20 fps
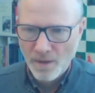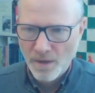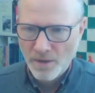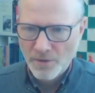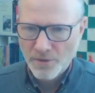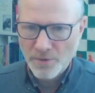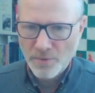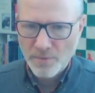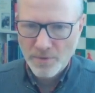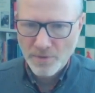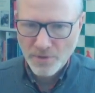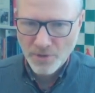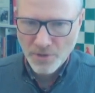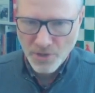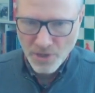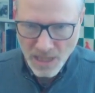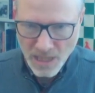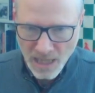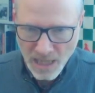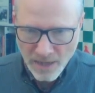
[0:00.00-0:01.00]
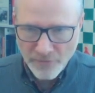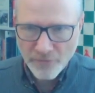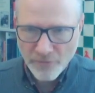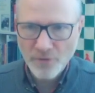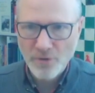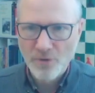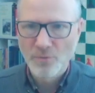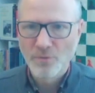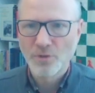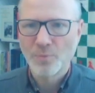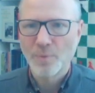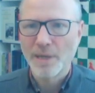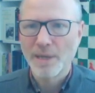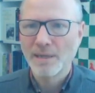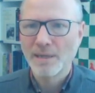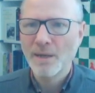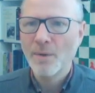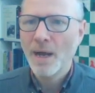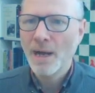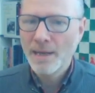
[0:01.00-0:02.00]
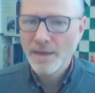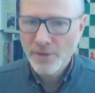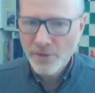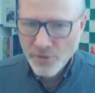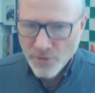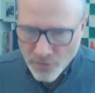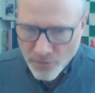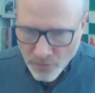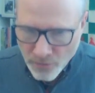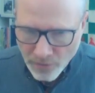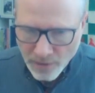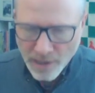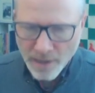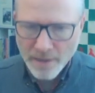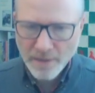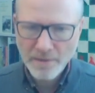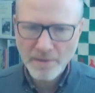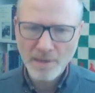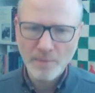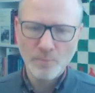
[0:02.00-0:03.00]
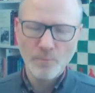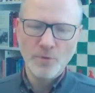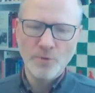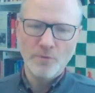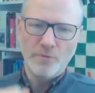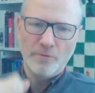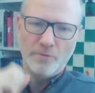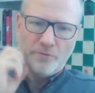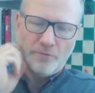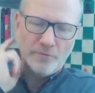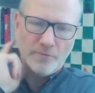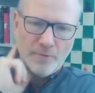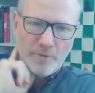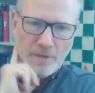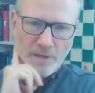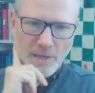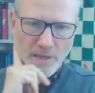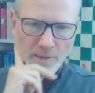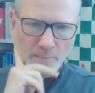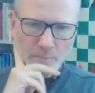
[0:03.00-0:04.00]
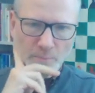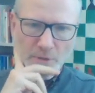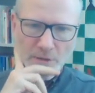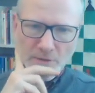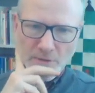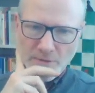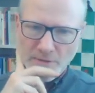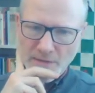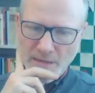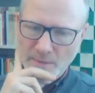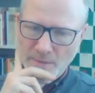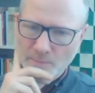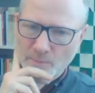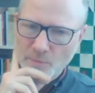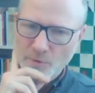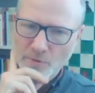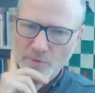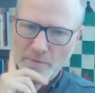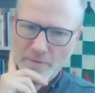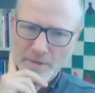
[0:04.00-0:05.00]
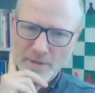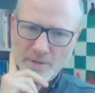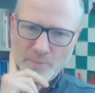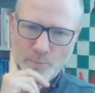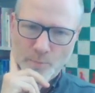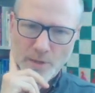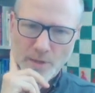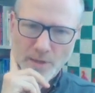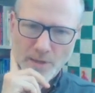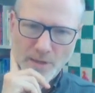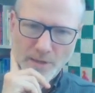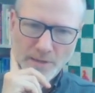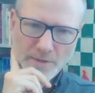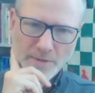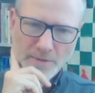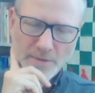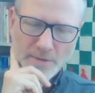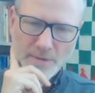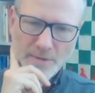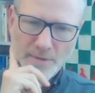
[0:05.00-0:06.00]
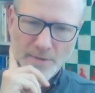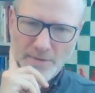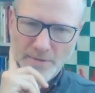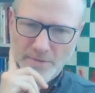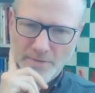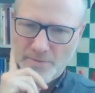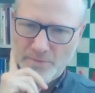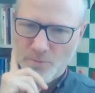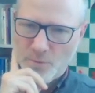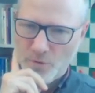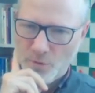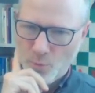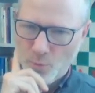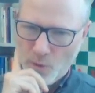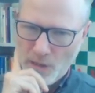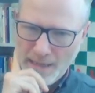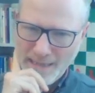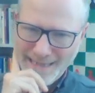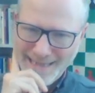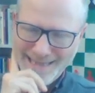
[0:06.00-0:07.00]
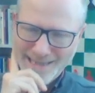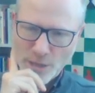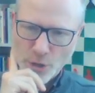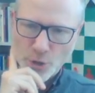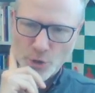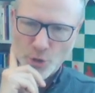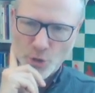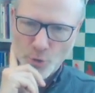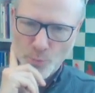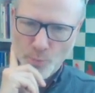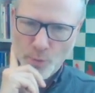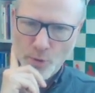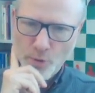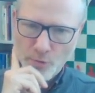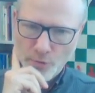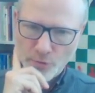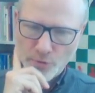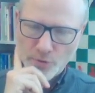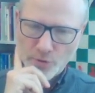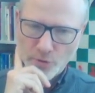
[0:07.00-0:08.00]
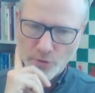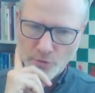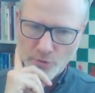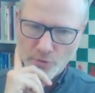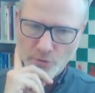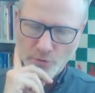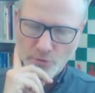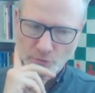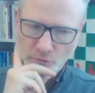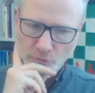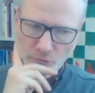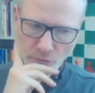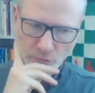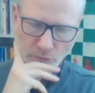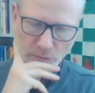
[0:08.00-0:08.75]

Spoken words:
So d4 was played. Now I do like that move, because that move is part of what white is supposed to do.